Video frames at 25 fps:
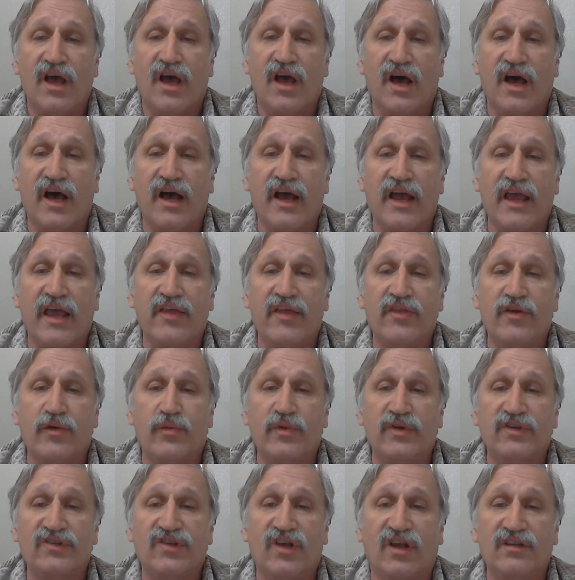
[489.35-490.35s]
Uh, and the
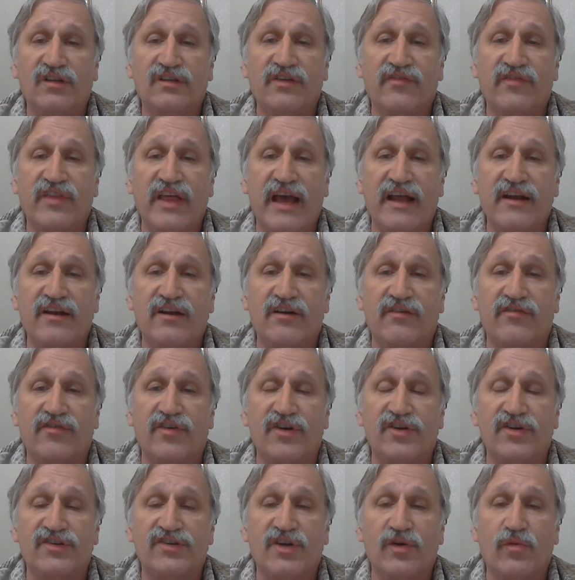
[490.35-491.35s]
result of that
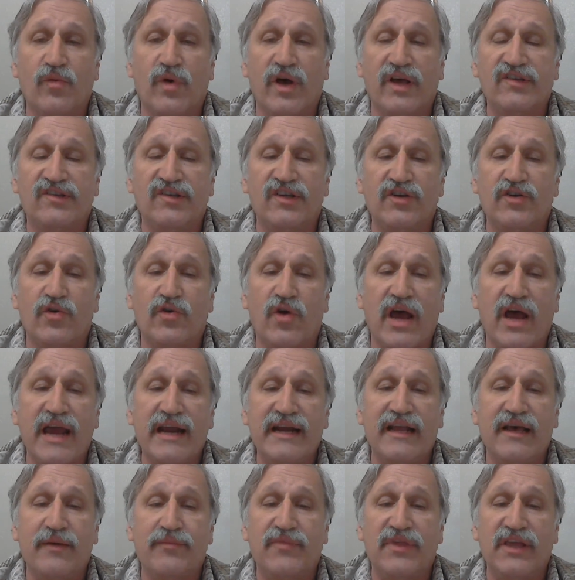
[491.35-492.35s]
diversion was it
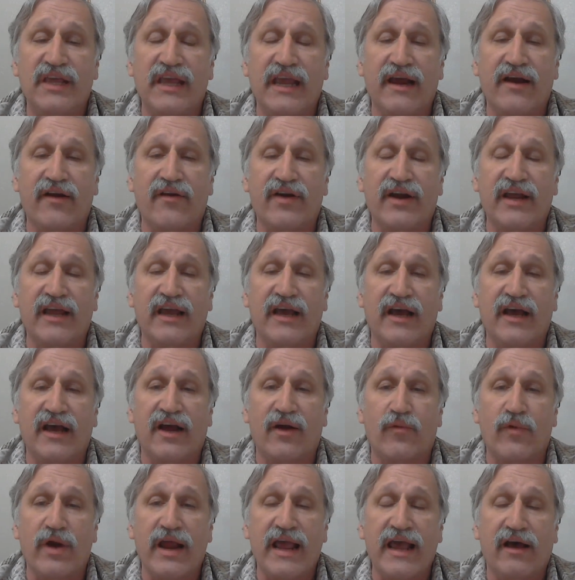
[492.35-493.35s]
dried up the area
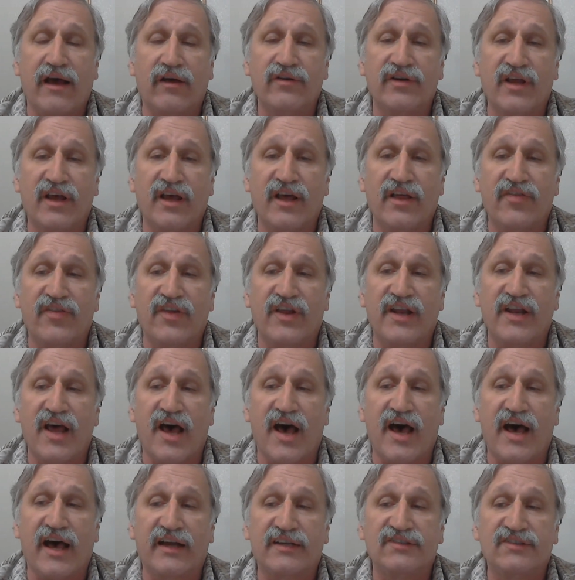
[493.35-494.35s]
around uh, the
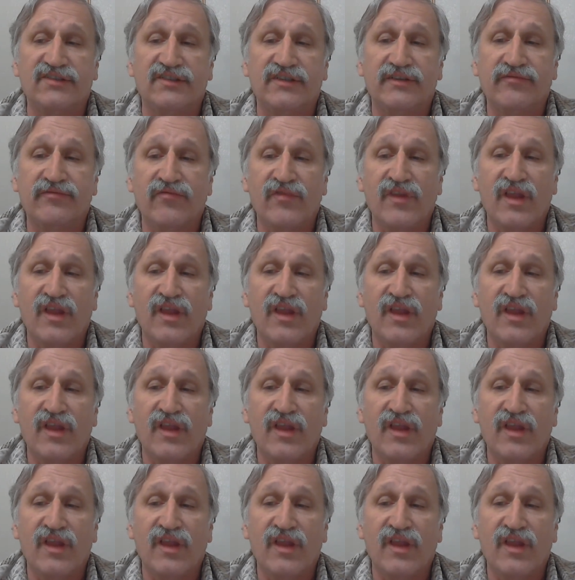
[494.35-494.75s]
docks